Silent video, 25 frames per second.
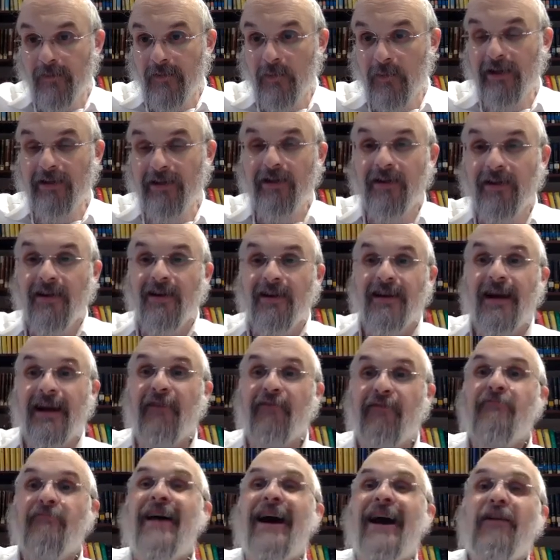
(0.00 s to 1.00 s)
Right?
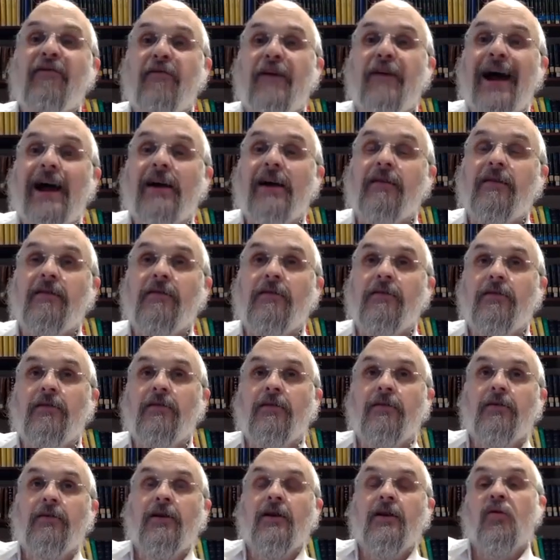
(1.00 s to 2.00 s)
Now, from that fact,
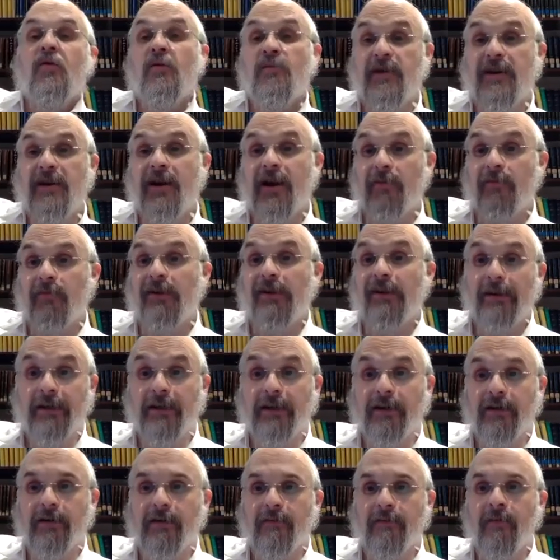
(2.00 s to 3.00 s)
it would become
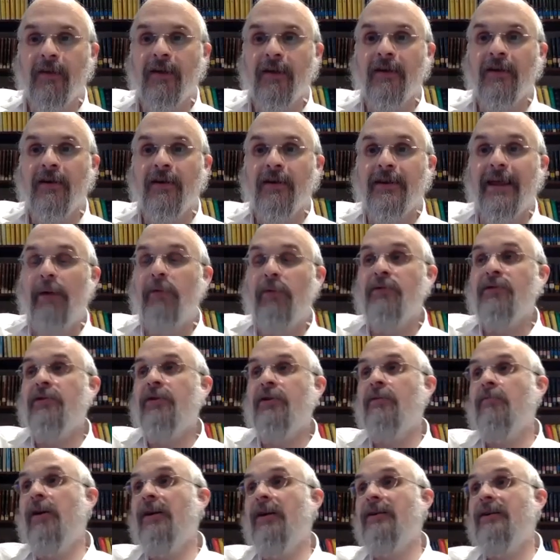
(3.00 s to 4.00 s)
clear that when the
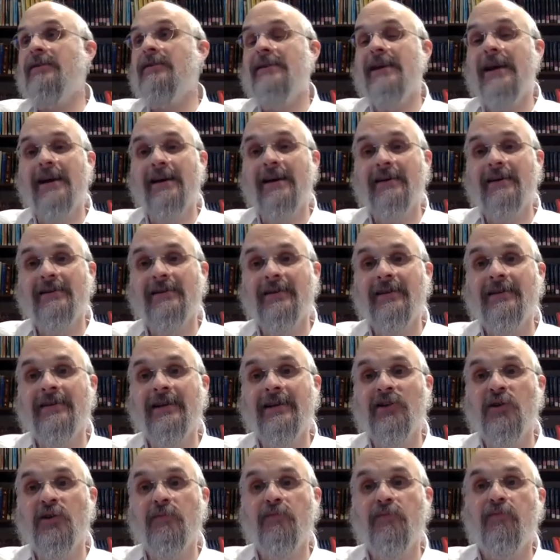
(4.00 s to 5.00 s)
Gemara says to
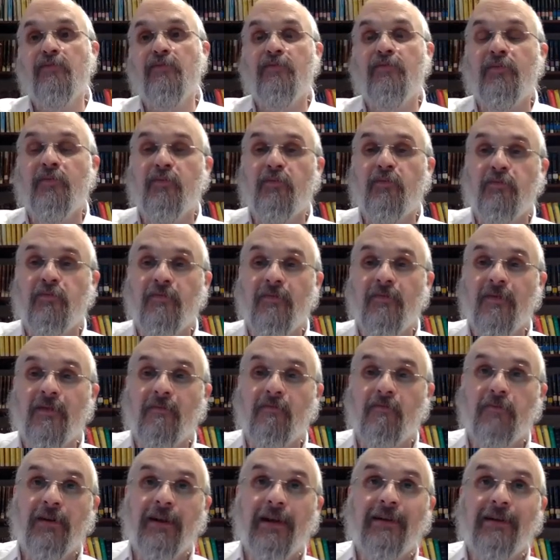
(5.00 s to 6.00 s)
set your
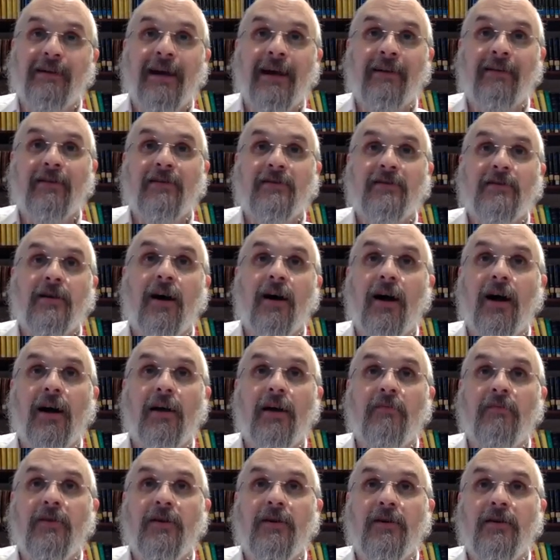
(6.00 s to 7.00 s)
plate at this
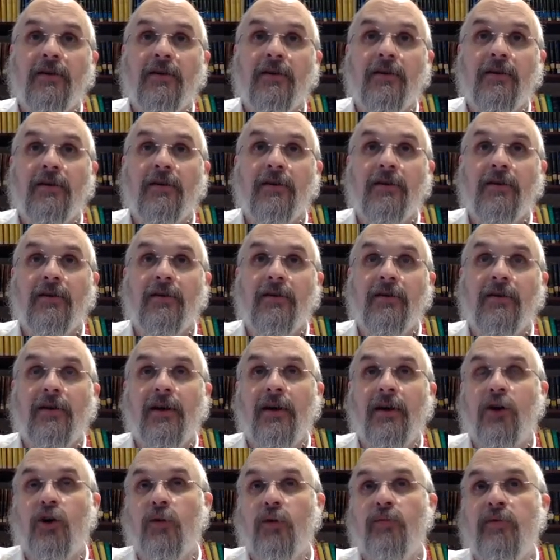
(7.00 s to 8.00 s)
time,
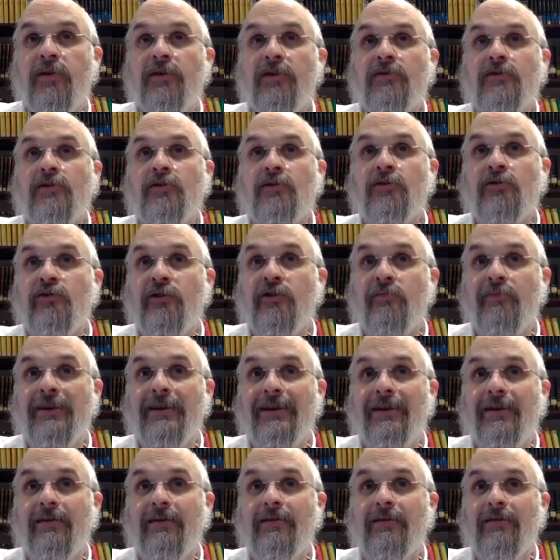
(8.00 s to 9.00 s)
it could be understood to
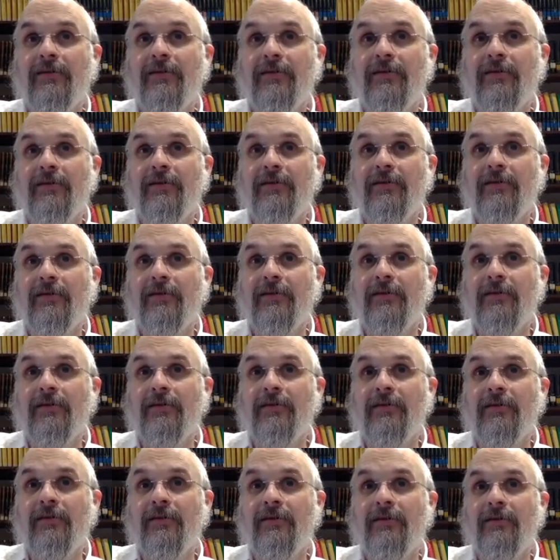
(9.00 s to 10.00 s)
mean
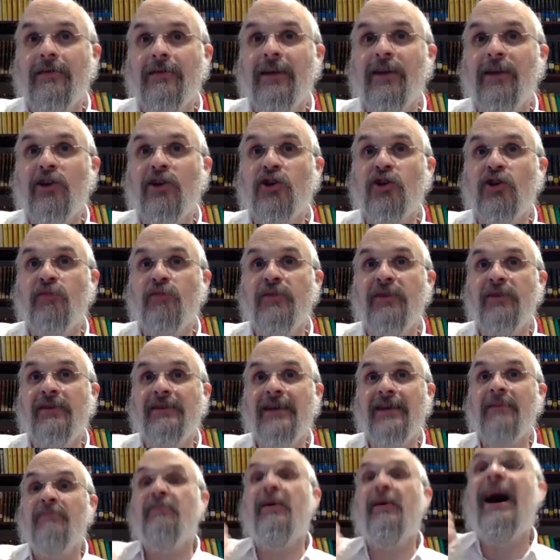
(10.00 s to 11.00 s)
that it should be
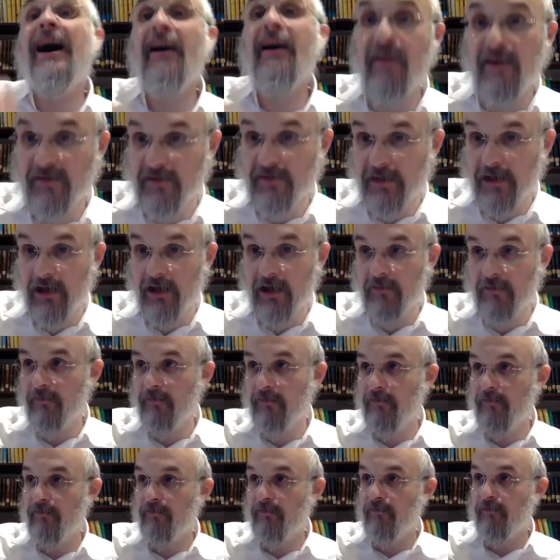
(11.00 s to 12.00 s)
set by this time.
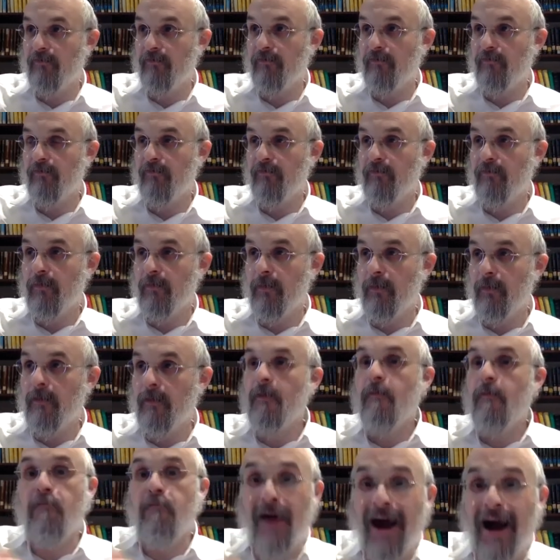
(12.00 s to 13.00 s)

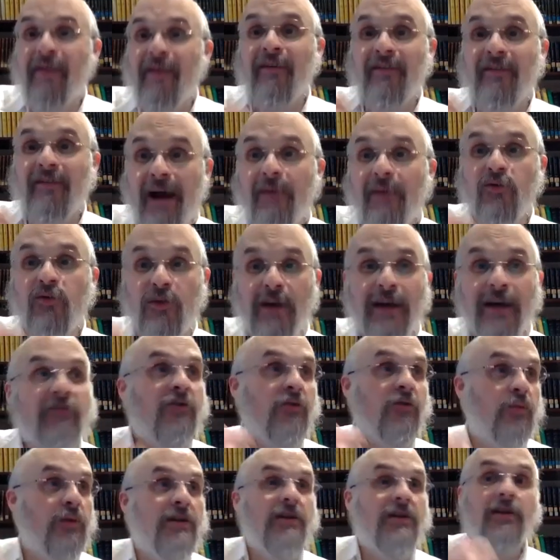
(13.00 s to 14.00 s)
By the time you get
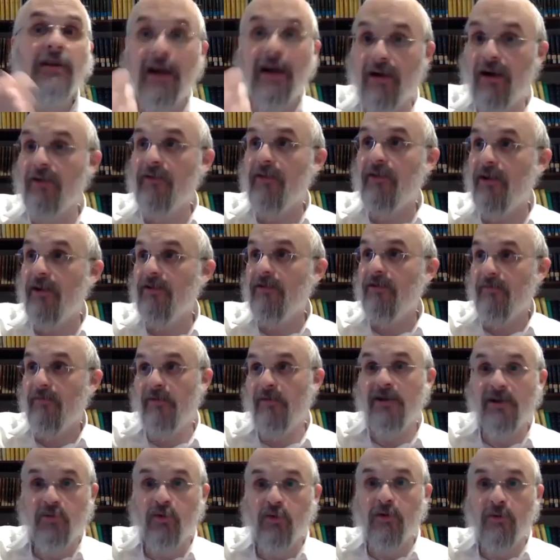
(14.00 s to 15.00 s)
to reading the Haggadah,
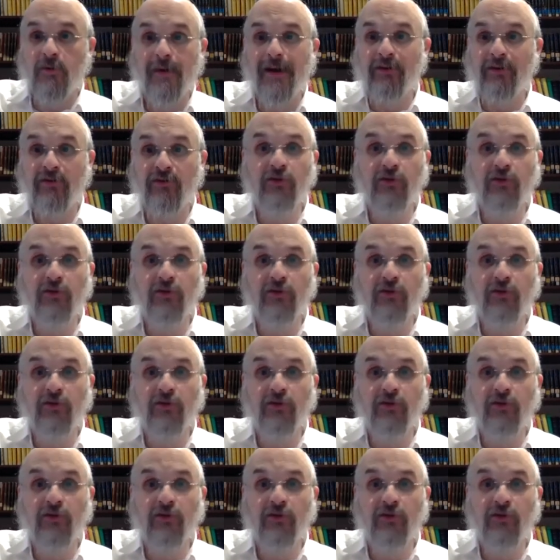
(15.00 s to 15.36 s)
which is what we're about